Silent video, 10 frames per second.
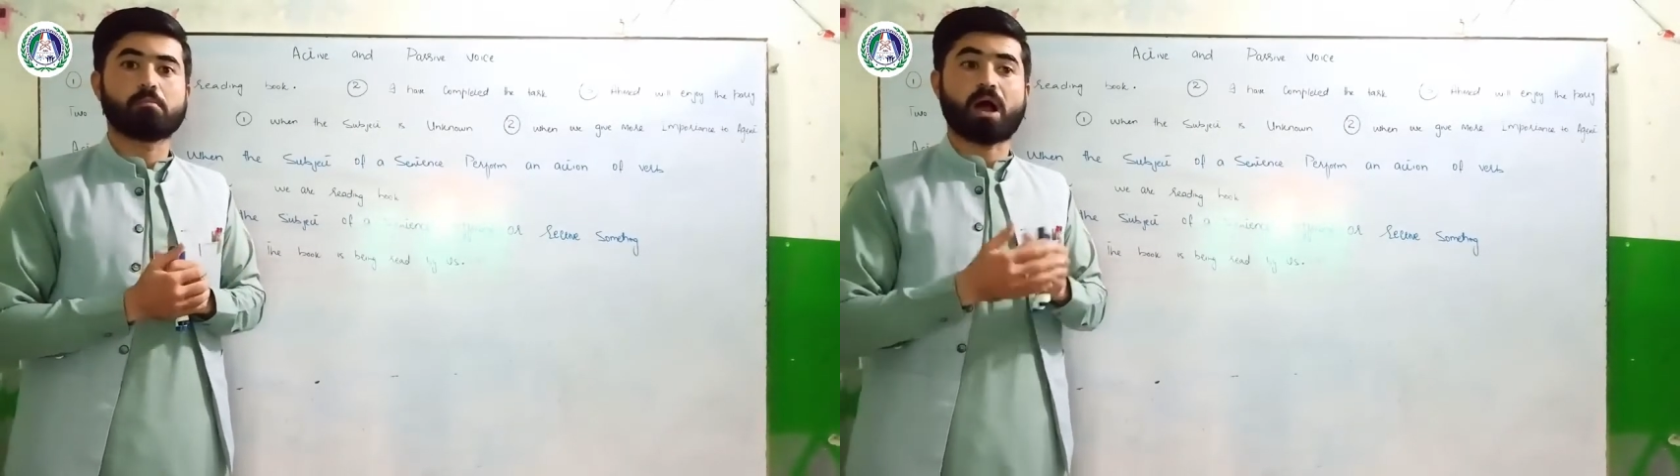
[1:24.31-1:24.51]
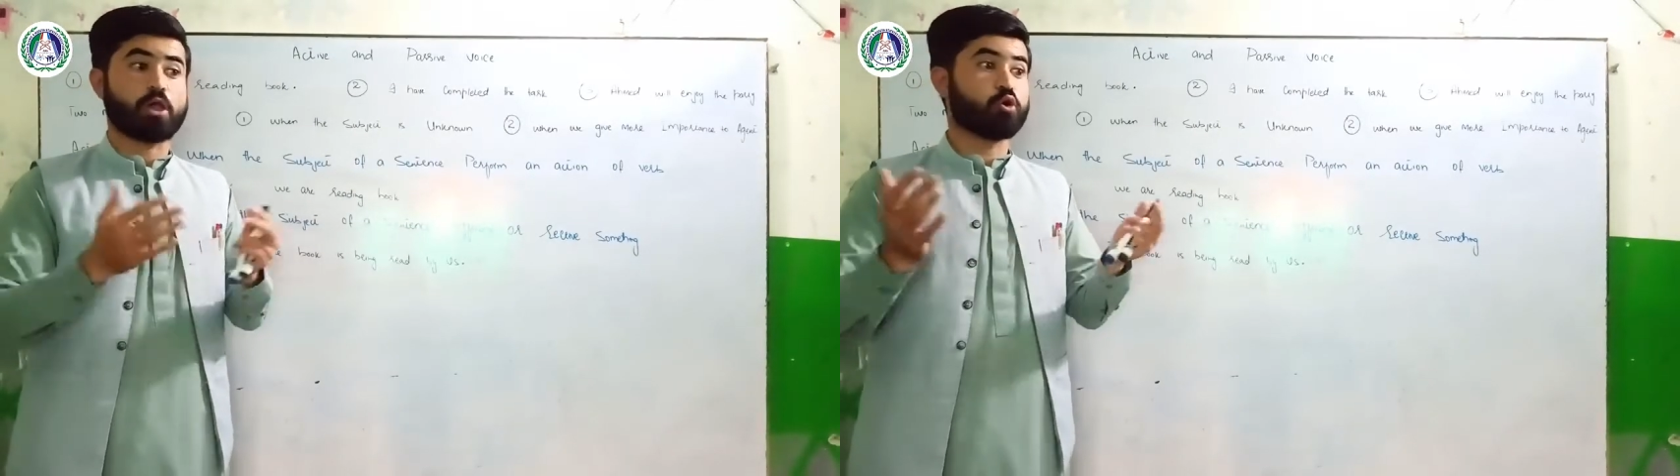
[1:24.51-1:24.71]

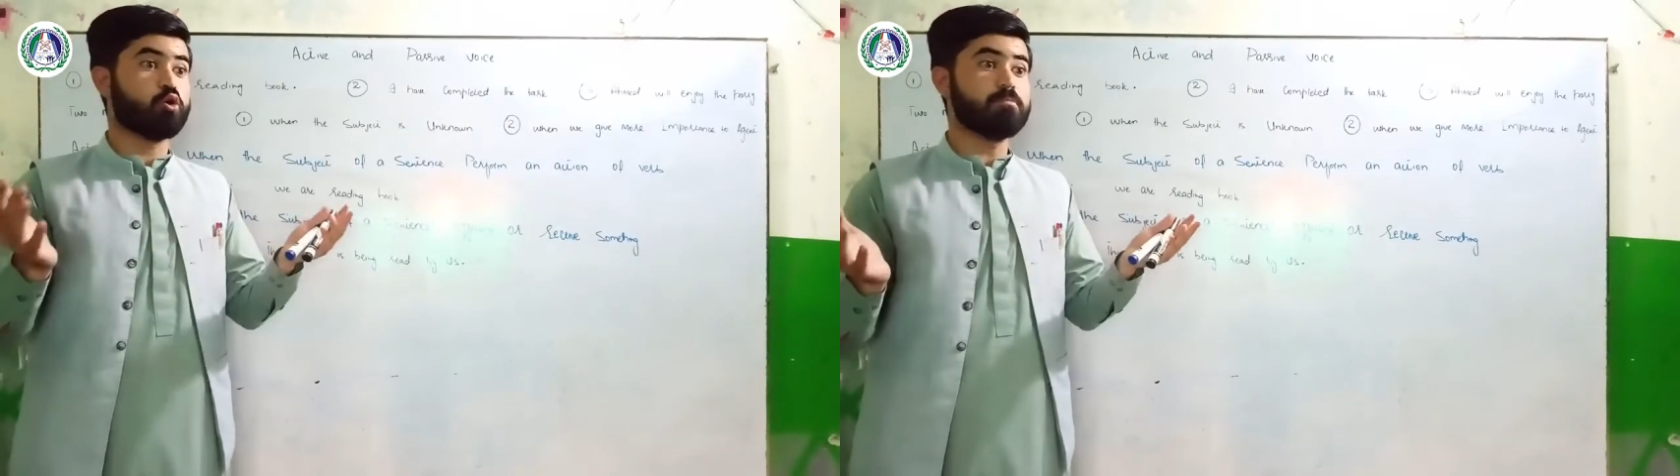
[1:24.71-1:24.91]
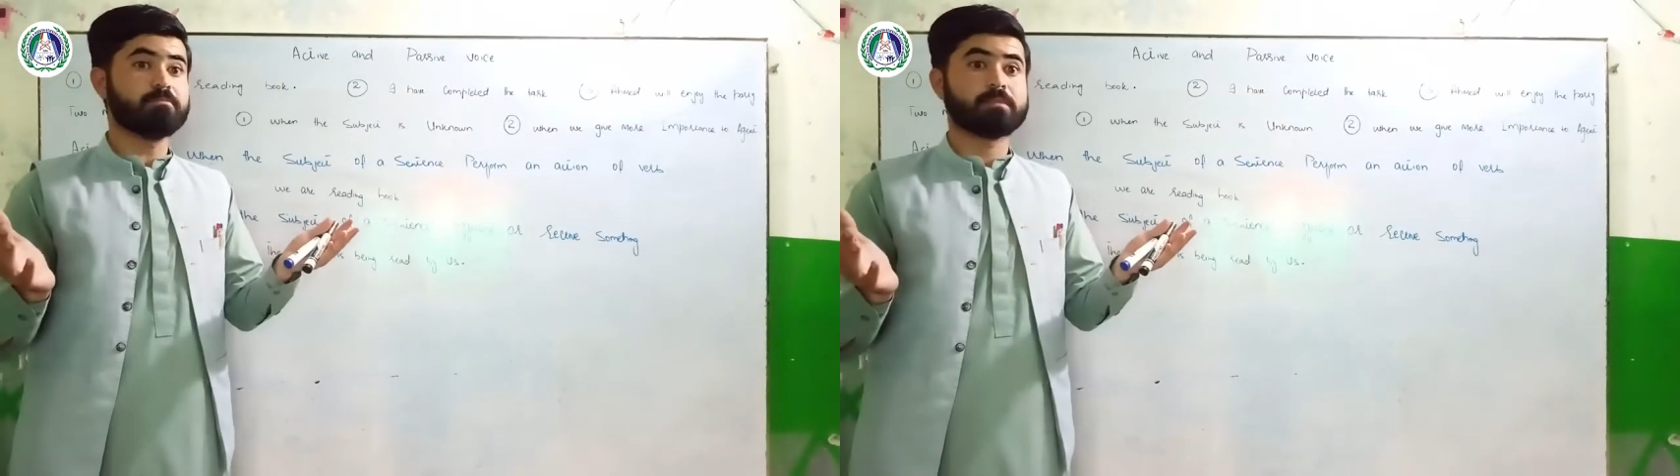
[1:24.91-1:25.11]
By
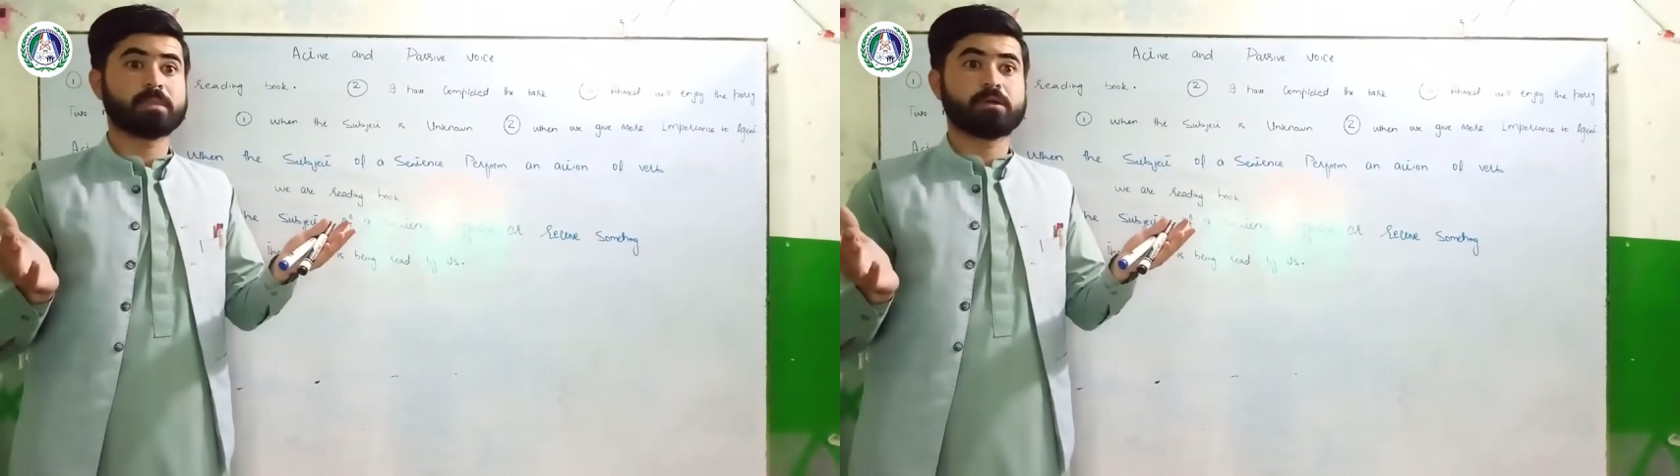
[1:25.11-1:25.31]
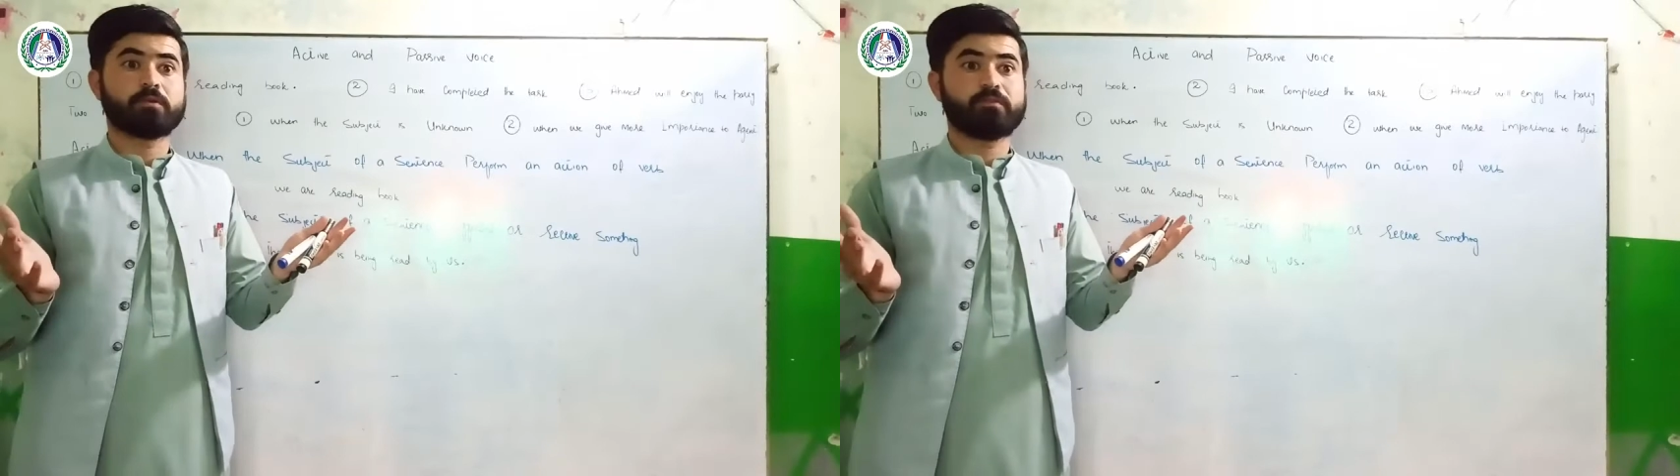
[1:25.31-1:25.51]
whom?
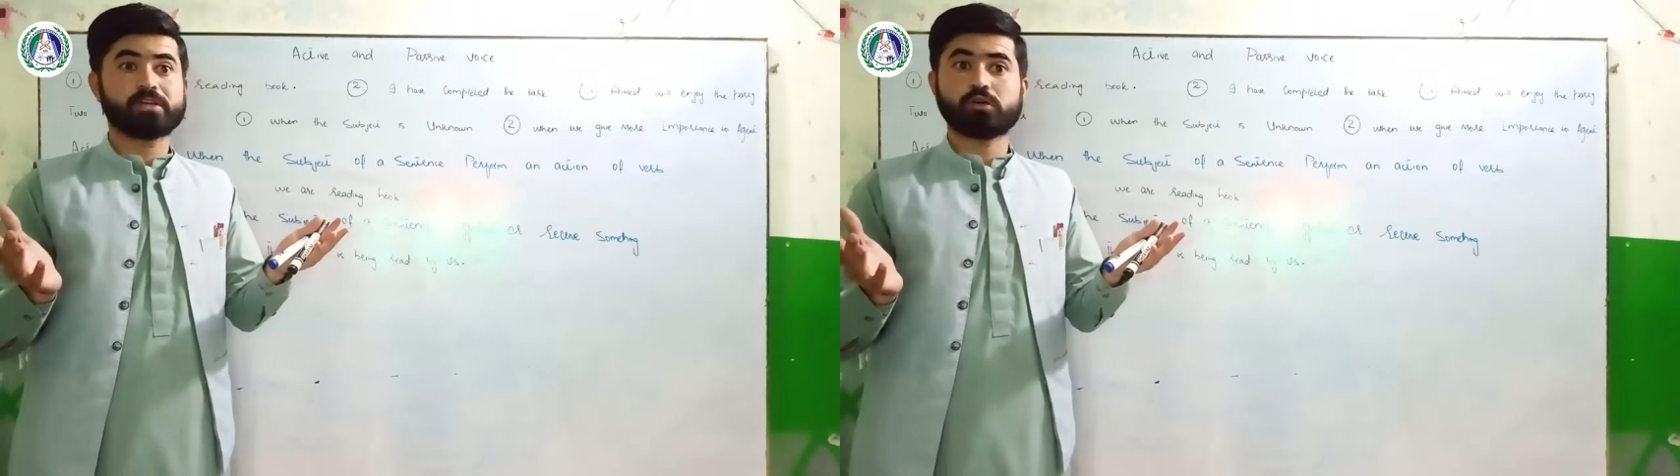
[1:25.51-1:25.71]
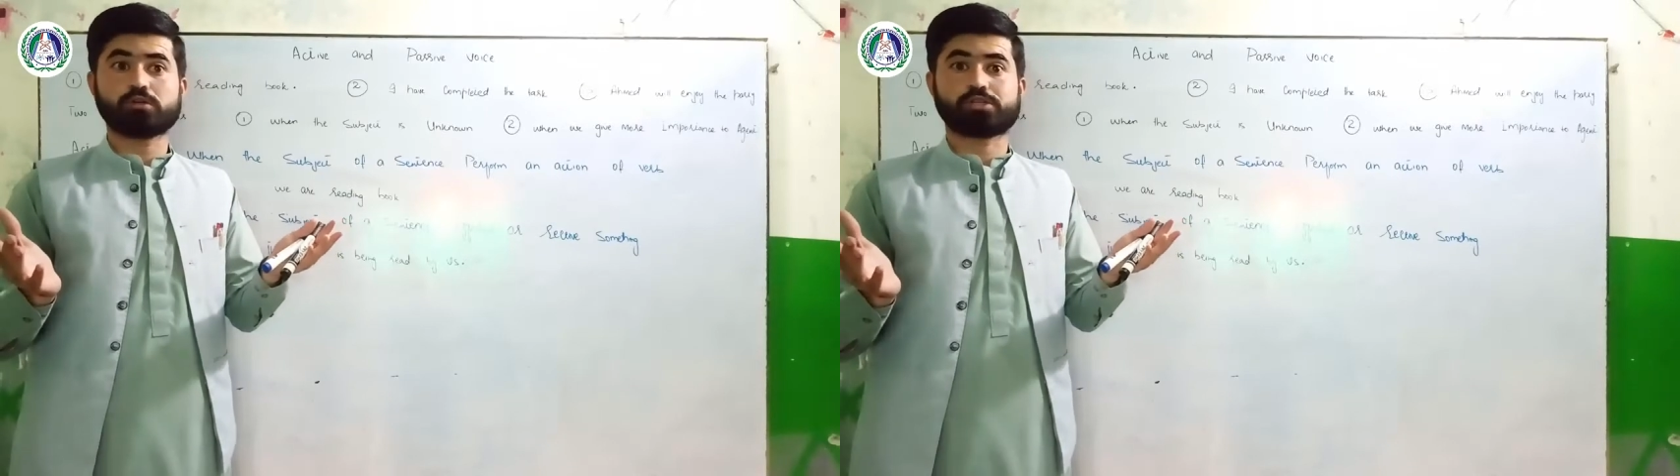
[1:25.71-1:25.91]
We
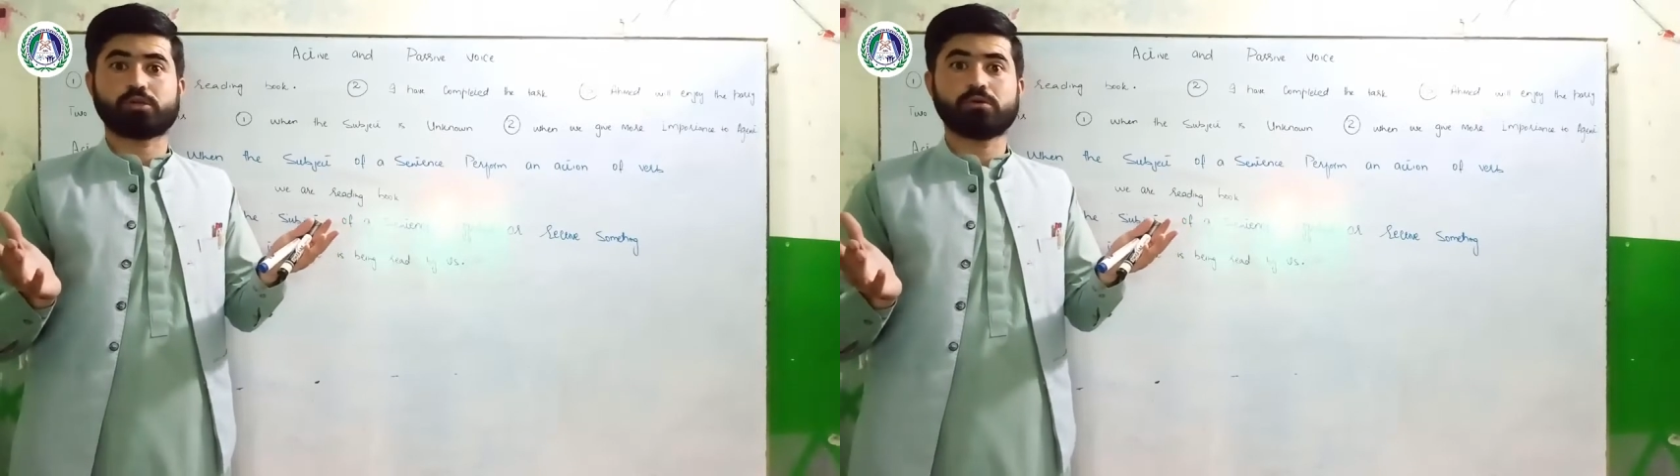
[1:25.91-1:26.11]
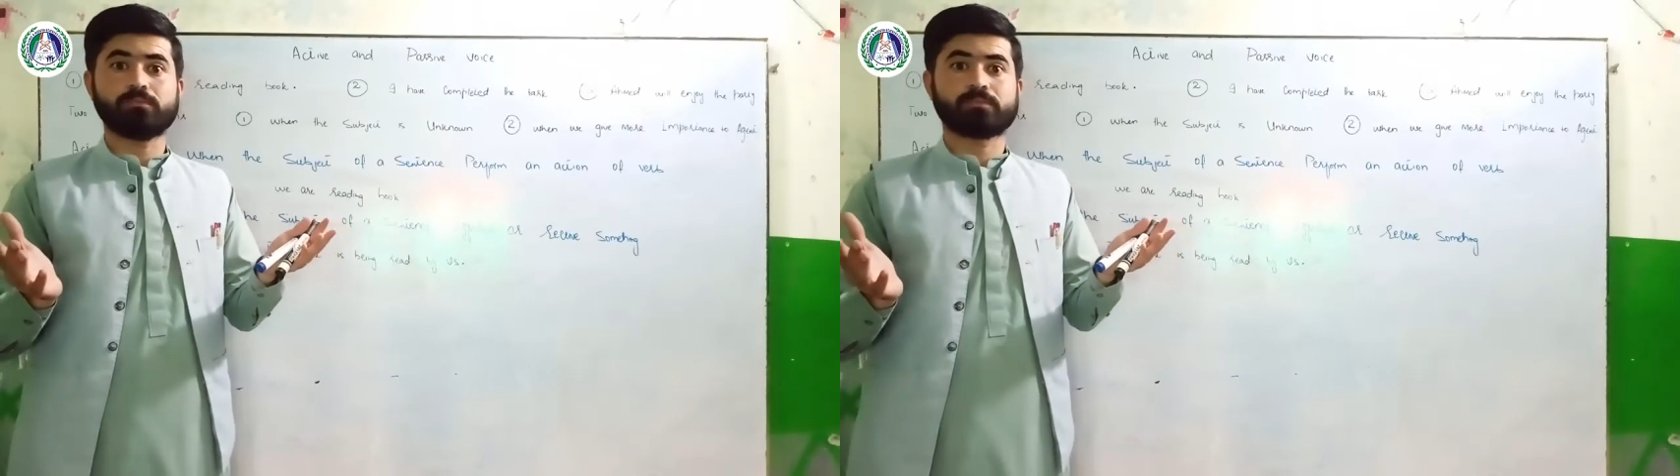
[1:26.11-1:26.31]
don't
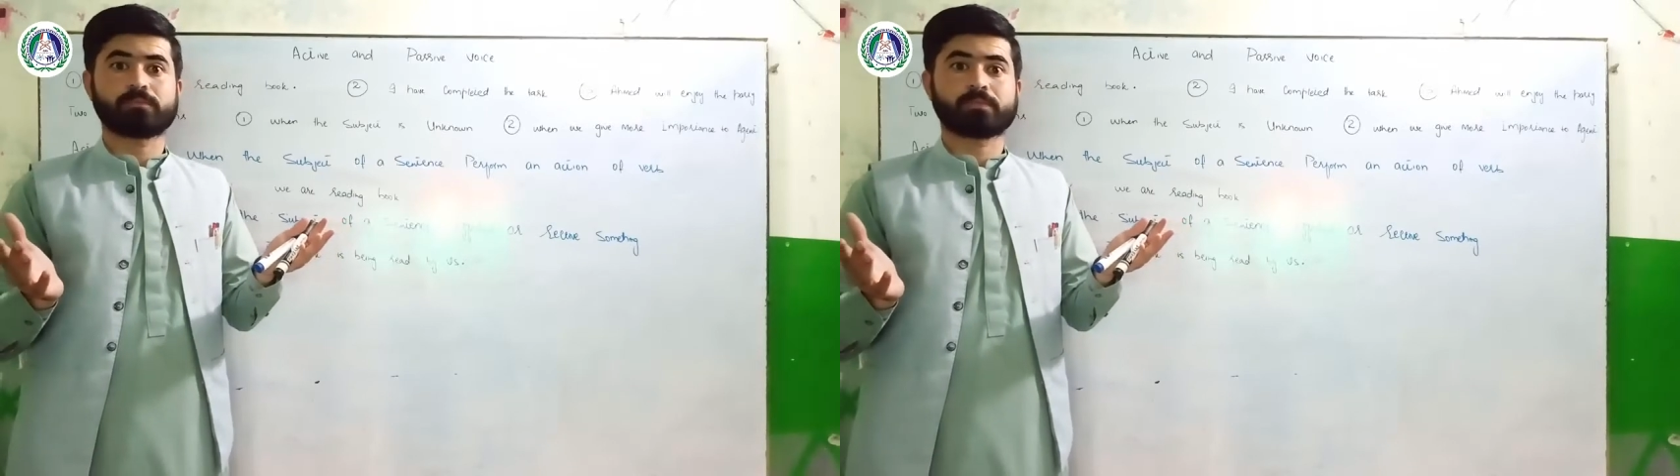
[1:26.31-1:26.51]
know.